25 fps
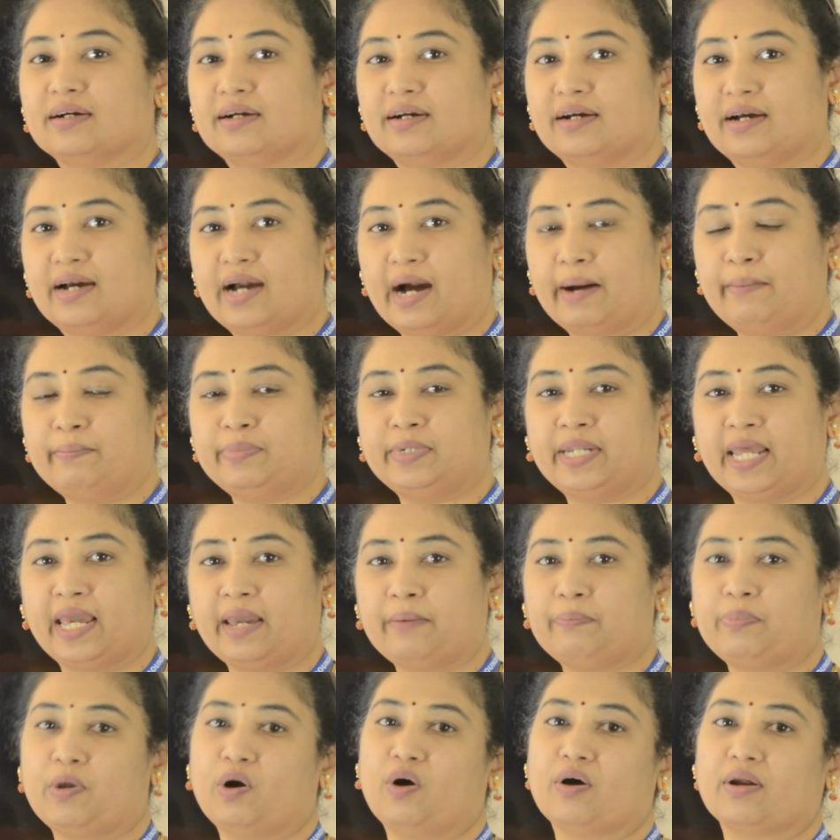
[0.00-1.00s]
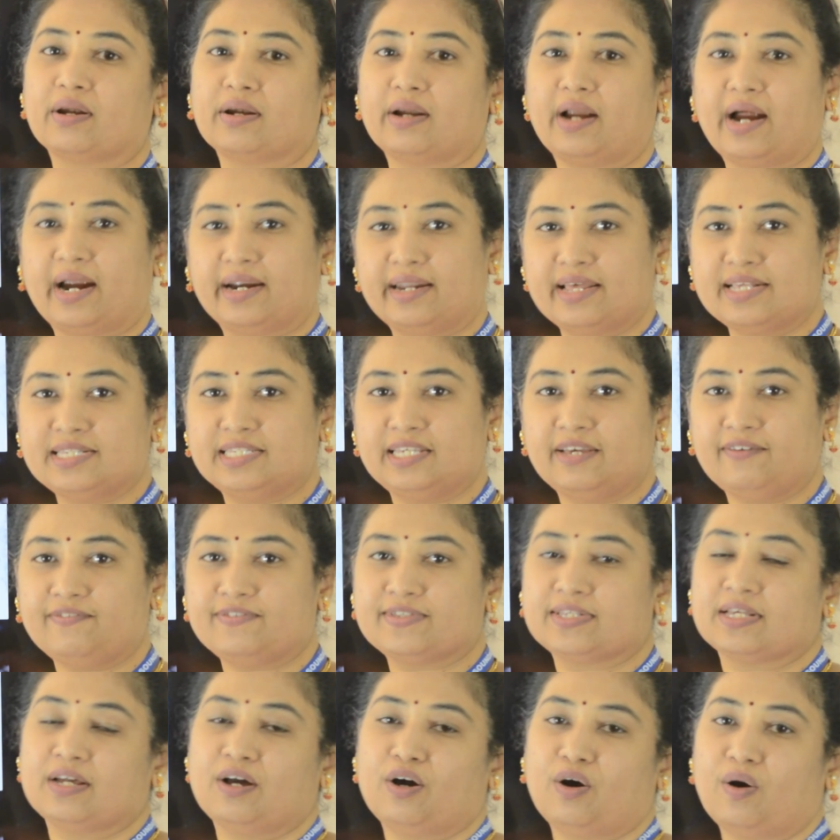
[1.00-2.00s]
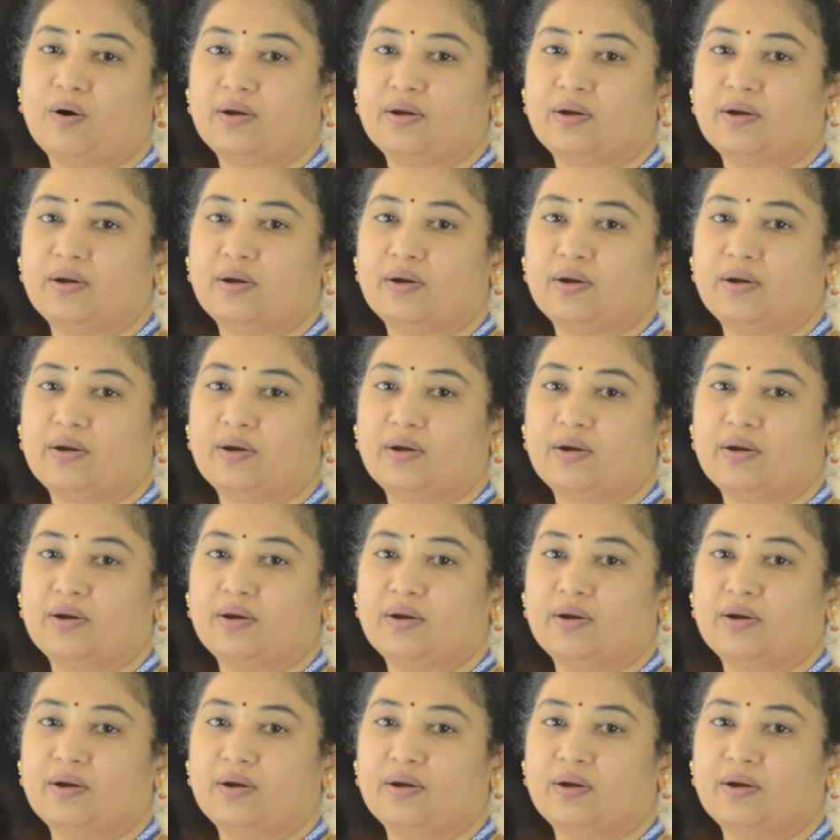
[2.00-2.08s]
gum tape or adhesives,